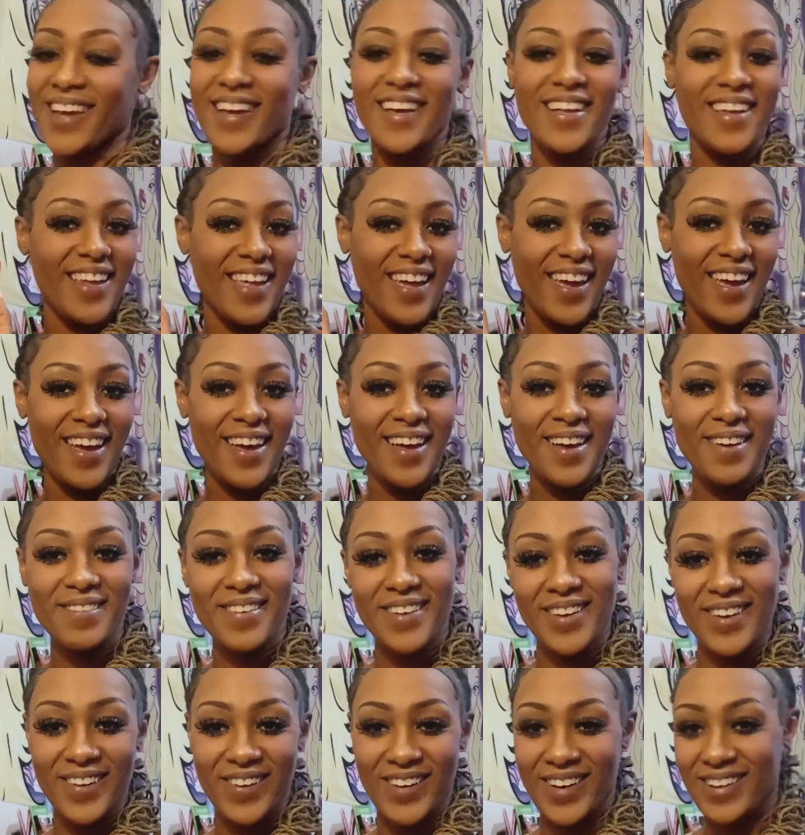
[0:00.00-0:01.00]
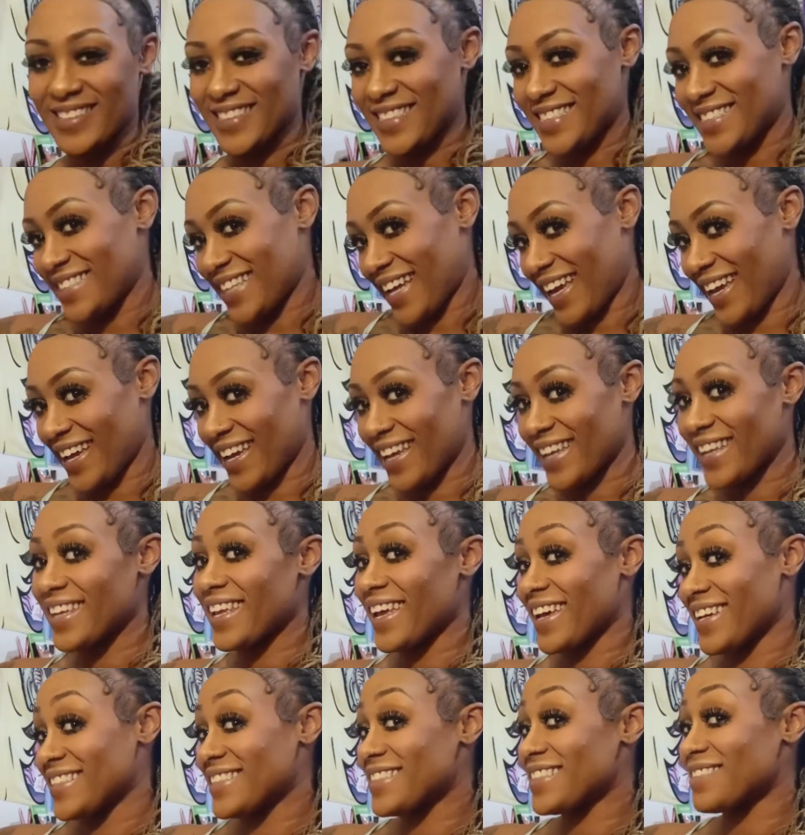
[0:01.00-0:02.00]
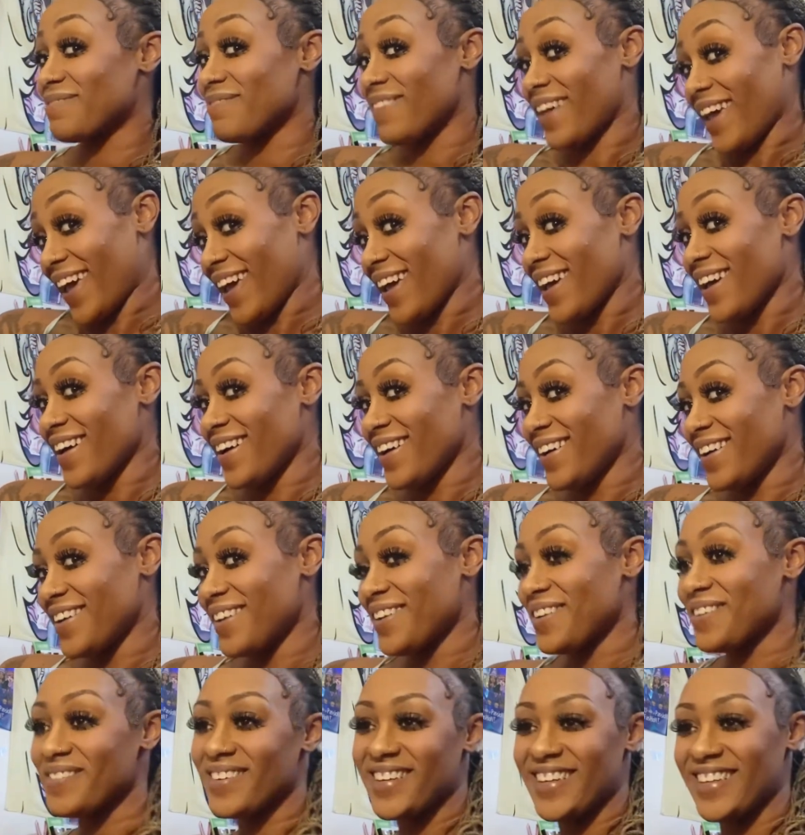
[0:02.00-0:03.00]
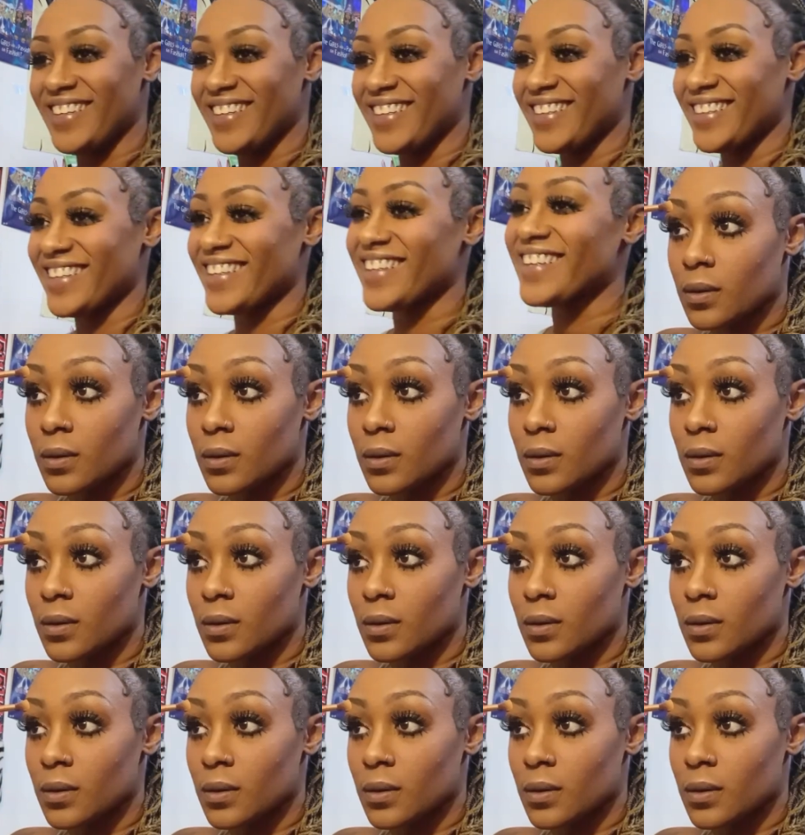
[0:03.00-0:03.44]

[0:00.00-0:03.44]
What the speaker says: glam, you know what I'm saying? Yes, ma'am.